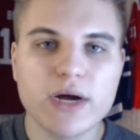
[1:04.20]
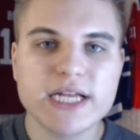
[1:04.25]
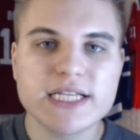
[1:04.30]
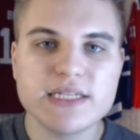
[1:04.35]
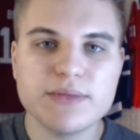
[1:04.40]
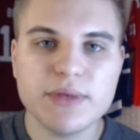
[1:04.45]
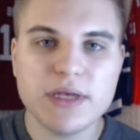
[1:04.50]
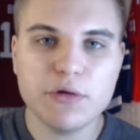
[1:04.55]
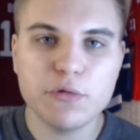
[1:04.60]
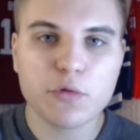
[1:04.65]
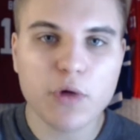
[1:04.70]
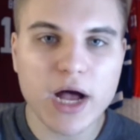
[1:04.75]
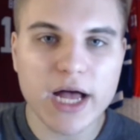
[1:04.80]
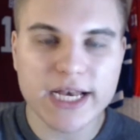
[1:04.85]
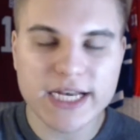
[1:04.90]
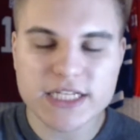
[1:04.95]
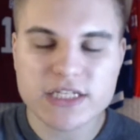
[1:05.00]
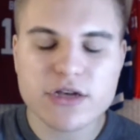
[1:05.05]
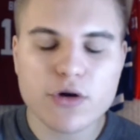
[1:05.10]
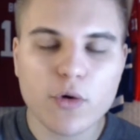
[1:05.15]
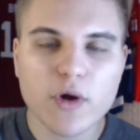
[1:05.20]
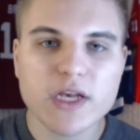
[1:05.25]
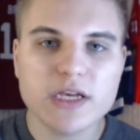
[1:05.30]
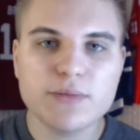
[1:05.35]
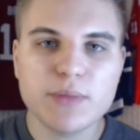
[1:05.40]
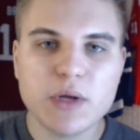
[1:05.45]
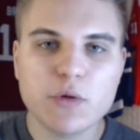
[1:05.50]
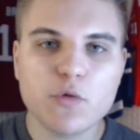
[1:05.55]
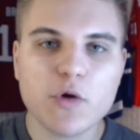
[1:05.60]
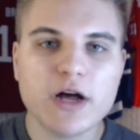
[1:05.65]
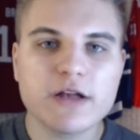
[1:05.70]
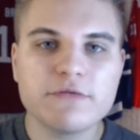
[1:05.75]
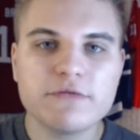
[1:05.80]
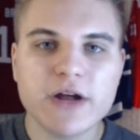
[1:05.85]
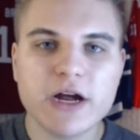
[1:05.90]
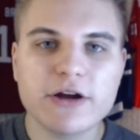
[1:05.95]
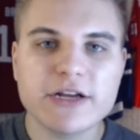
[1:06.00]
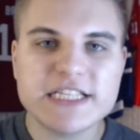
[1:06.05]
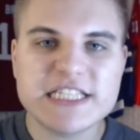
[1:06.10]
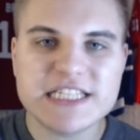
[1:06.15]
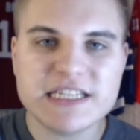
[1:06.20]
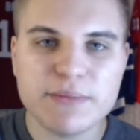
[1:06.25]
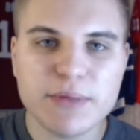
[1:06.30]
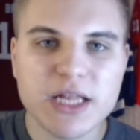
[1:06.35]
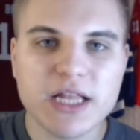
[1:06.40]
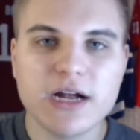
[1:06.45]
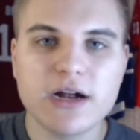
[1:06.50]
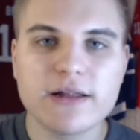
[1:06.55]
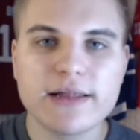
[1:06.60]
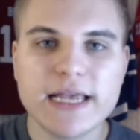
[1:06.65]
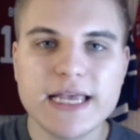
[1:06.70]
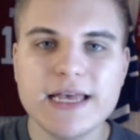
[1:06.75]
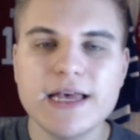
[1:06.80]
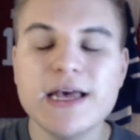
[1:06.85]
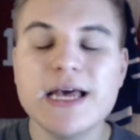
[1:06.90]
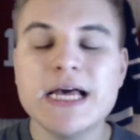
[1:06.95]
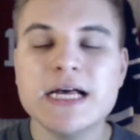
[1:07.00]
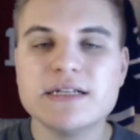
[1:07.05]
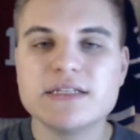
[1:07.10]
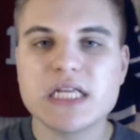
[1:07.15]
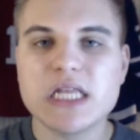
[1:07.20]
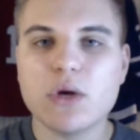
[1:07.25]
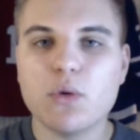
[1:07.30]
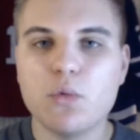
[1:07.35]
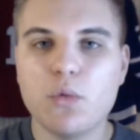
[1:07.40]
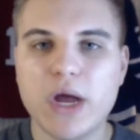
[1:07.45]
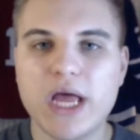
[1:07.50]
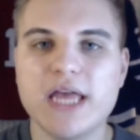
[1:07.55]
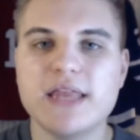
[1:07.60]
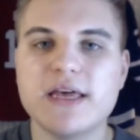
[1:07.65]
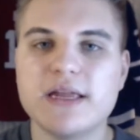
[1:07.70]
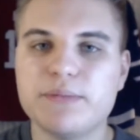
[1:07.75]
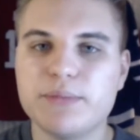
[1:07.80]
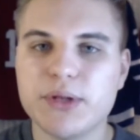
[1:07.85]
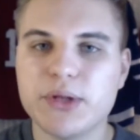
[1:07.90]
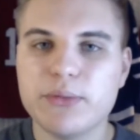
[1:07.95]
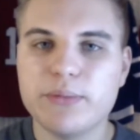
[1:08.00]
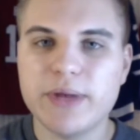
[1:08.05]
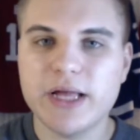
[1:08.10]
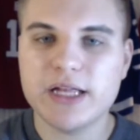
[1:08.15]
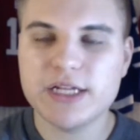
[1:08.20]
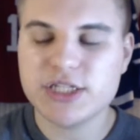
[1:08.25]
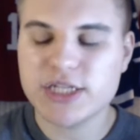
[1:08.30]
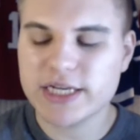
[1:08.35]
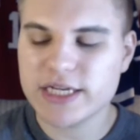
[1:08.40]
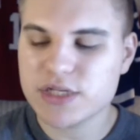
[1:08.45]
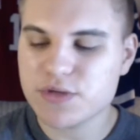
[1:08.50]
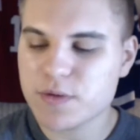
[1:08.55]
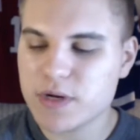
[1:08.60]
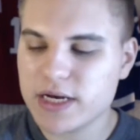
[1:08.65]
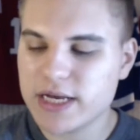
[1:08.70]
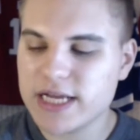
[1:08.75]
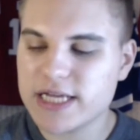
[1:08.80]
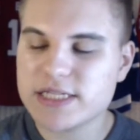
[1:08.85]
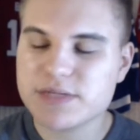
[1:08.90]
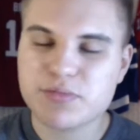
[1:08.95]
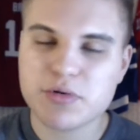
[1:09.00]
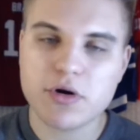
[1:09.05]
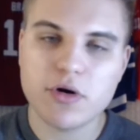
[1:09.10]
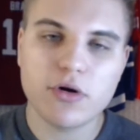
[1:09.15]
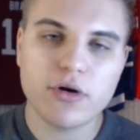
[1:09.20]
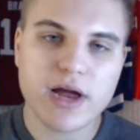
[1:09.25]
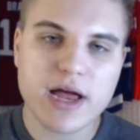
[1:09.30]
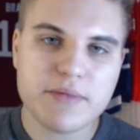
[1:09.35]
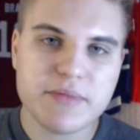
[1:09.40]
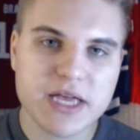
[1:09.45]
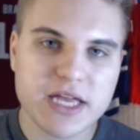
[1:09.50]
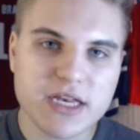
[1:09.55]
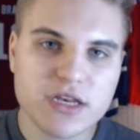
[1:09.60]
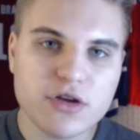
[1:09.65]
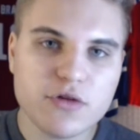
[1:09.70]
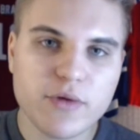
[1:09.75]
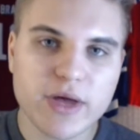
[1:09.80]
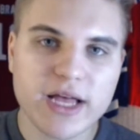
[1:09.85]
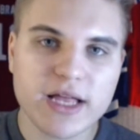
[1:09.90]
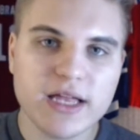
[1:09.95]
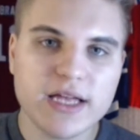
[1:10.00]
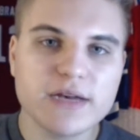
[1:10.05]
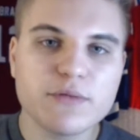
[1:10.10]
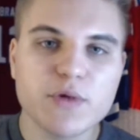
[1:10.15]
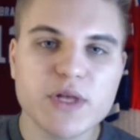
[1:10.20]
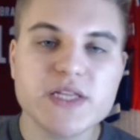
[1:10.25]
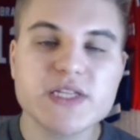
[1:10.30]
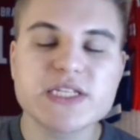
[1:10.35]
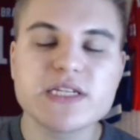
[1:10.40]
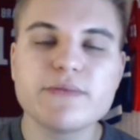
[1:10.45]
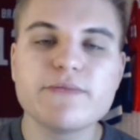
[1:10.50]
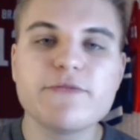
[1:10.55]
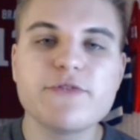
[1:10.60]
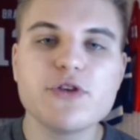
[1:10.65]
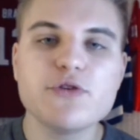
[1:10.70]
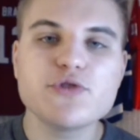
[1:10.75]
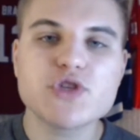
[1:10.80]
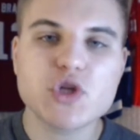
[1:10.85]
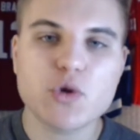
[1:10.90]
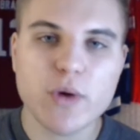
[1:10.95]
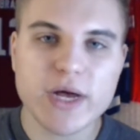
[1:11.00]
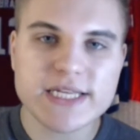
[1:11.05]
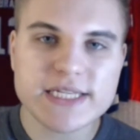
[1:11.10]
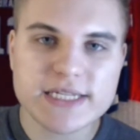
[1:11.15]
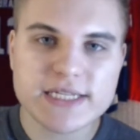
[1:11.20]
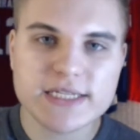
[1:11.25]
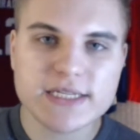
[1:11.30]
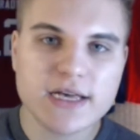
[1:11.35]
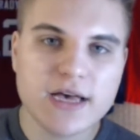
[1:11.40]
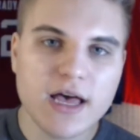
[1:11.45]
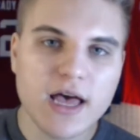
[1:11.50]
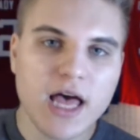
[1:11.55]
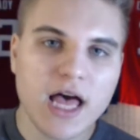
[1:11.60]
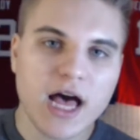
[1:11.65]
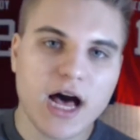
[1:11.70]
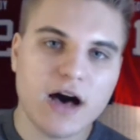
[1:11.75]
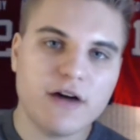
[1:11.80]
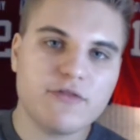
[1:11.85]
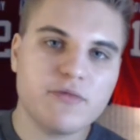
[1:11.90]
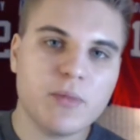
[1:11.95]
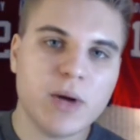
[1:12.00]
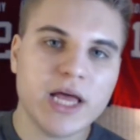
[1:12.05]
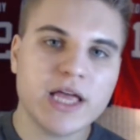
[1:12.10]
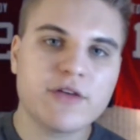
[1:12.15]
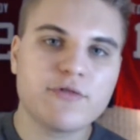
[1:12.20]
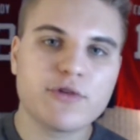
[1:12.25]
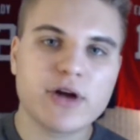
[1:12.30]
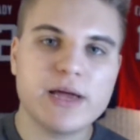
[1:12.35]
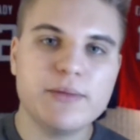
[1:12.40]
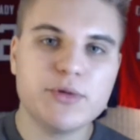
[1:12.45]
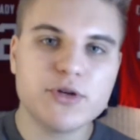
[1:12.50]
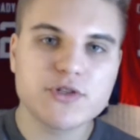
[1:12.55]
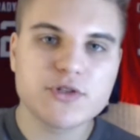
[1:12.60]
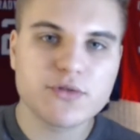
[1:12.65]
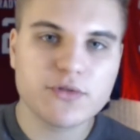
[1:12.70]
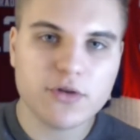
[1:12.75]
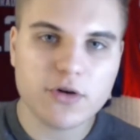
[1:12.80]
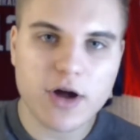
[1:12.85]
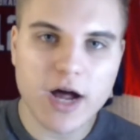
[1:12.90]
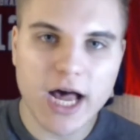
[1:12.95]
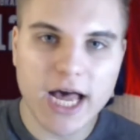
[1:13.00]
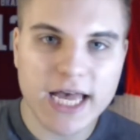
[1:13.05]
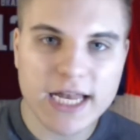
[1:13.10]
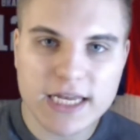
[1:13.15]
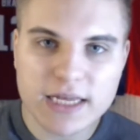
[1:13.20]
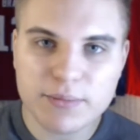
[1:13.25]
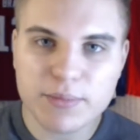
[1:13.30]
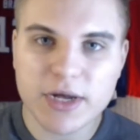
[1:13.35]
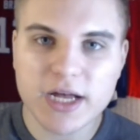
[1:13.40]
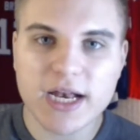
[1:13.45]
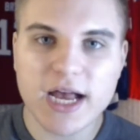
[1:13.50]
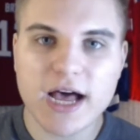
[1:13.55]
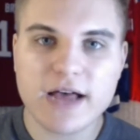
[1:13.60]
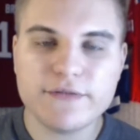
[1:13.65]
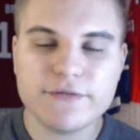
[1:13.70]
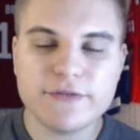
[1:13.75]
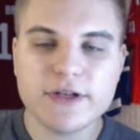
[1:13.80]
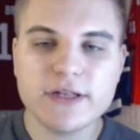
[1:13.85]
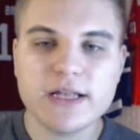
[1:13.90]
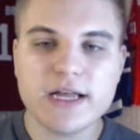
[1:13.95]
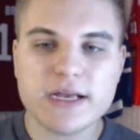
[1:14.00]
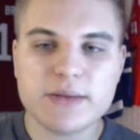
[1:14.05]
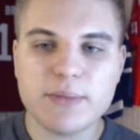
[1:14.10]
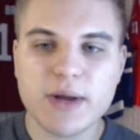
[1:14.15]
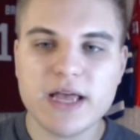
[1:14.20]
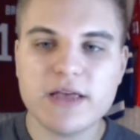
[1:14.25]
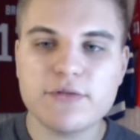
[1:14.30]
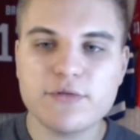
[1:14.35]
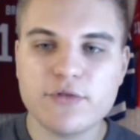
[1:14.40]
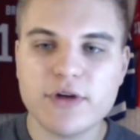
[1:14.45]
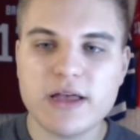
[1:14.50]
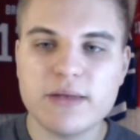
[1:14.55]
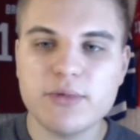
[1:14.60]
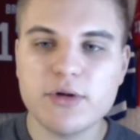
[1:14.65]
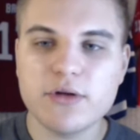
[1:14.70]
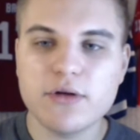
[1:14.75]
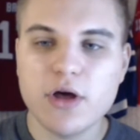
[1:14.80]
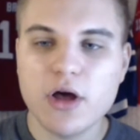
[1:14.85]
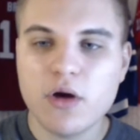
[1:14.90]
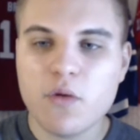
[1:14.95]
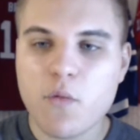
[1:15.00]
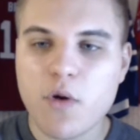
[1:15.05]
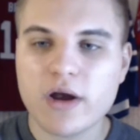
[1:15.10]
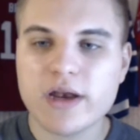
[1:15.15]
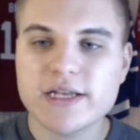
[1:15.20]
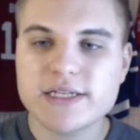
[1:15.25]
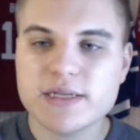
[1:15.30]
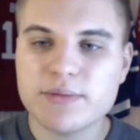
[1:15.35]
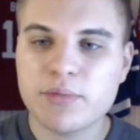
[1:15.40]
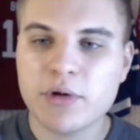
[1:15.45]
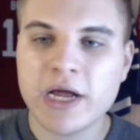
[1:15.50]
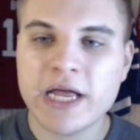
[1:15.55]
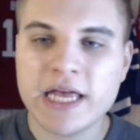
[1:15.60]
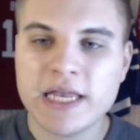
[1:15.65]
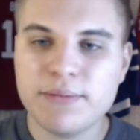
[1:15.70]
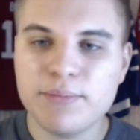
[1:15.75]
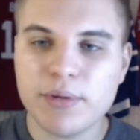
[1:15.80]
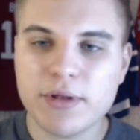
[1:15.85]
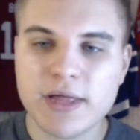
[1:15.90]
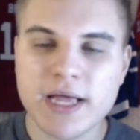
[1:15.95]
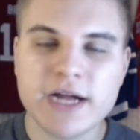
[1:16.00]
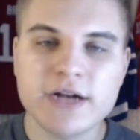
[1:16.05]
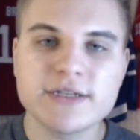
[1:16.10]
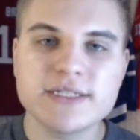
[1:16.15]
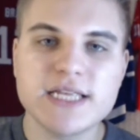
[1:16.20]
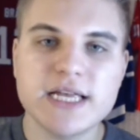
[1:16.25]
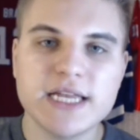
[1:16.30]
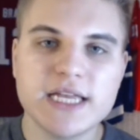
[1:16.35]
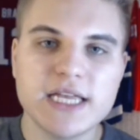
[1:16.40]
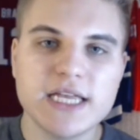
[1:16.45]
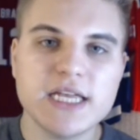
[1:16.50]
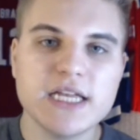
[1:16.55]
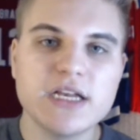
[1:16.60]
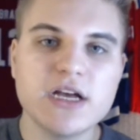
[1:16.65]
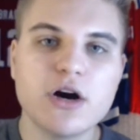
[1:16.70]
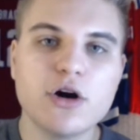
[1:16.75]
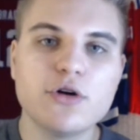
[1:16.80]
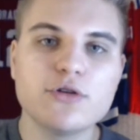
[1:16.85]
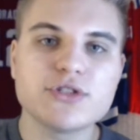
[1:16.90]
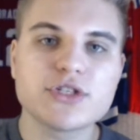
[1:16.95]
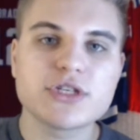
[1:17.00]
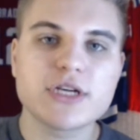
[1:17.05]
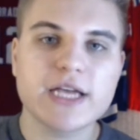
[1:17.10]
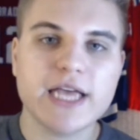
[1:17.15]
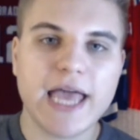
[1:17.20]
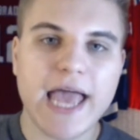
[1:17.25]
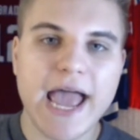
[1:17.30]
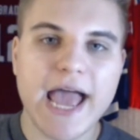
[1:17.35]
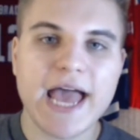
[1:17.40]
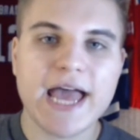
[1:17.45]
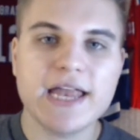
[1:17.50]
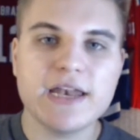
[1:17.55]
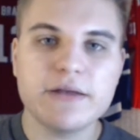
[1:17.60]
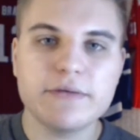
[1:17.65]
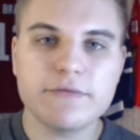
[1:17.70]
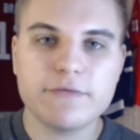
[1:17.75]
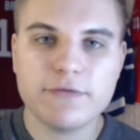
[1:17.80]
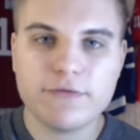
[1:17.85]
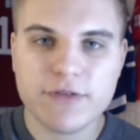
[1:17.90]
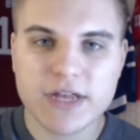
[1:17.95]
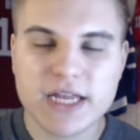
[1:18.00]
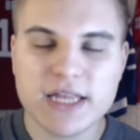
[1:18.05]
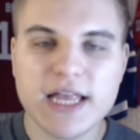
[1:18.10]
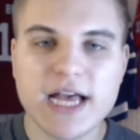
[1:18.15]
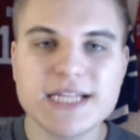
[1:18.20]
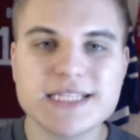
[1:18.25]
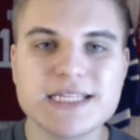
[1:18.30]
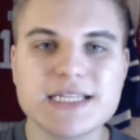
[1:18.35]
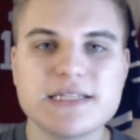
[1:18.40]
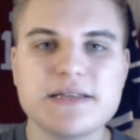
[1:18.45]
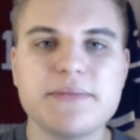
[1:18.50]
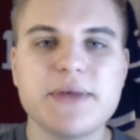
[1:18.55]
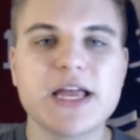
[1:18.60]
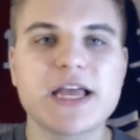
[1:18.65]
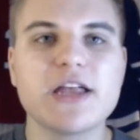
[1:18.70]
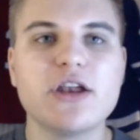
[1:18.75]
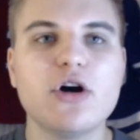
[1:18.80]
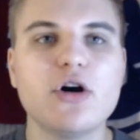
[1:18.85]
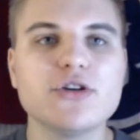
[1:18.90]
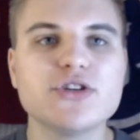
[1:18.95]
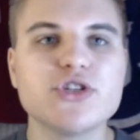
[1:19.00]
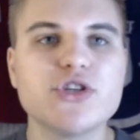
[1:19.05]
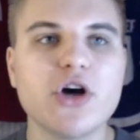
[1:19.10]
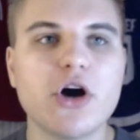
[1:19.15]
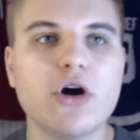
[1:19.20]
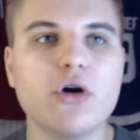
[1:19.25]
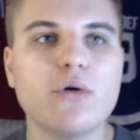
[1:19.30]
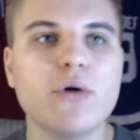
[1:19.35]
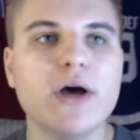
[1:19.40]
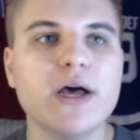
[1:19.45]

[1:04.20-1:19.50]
to be run. It's going to be run very similarly to the way that Bill Belichick has run his program in New England, with some few twists of Mike Vrabel's variety. But I feel like Mike Vrabel wanted to bring in players that he knows can fit in that system and can also